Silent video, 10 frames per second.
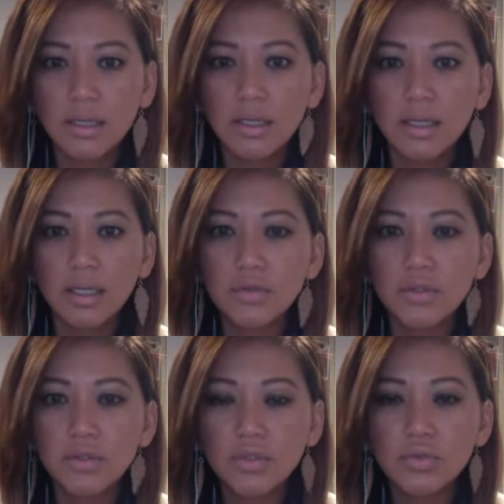Mm-hmm. If
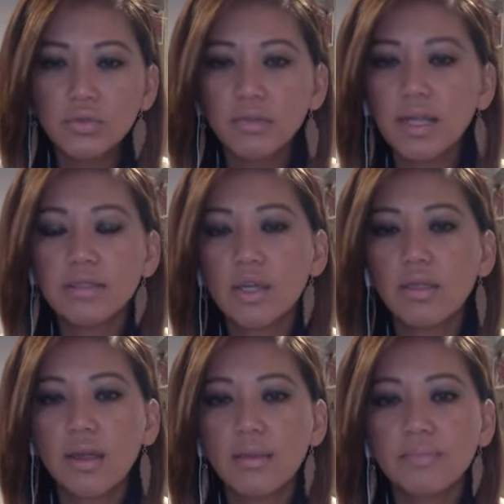you just reflect
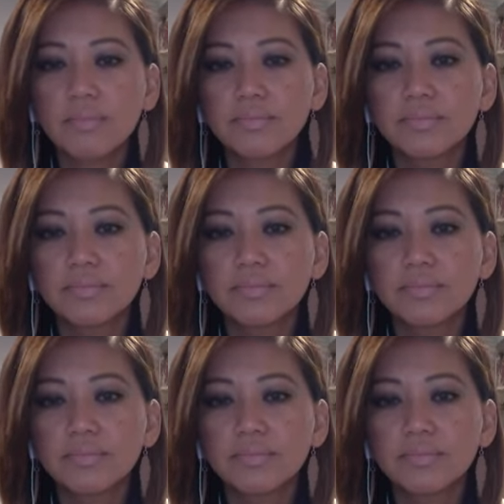on them.